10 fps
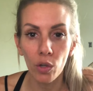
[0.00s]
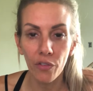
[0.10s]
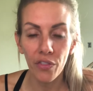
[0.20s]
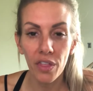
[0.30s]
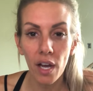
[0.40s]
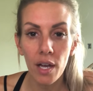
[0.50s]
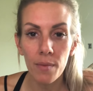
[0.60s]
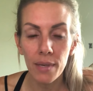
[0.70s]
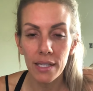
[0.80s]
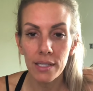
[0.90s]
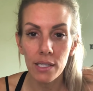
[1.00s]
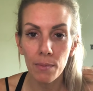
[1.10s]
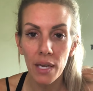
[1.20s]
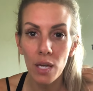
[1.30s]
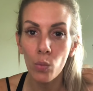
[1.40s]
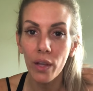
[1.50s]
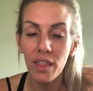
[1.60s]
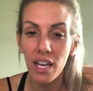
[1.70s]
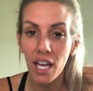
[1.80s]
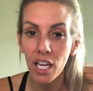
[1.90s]
of thumb is to be
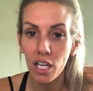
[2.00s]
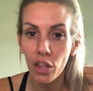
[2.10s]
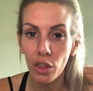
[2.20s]
within